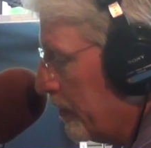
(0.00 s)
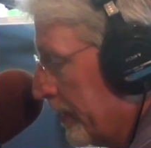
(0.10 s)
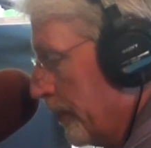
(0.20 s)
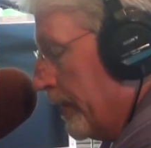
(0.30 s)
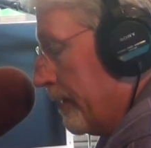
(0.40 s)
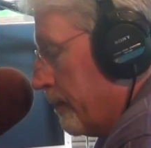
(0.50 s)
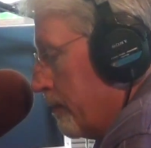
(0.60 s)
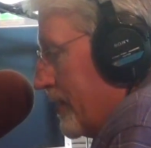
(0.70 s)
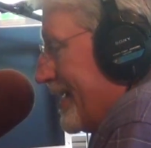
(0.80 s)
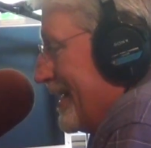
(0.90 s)
We know that
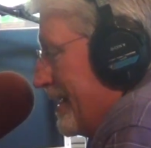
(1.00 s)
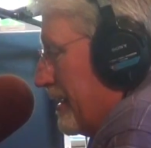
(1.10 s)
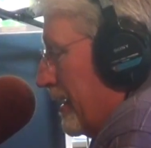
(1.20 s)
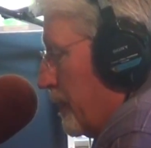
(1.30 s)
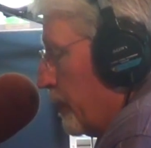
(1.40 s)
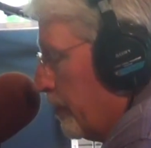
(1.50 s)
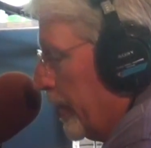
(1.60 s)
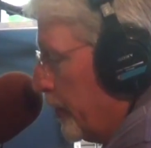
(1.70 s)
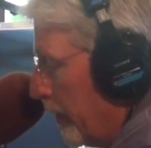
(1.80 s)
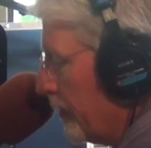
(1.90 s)
from statistics. We want
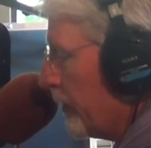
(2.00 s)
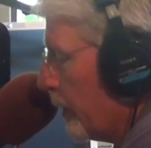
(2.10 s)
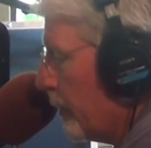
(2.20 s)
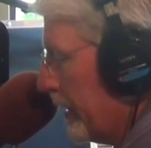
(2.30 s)
to do everything we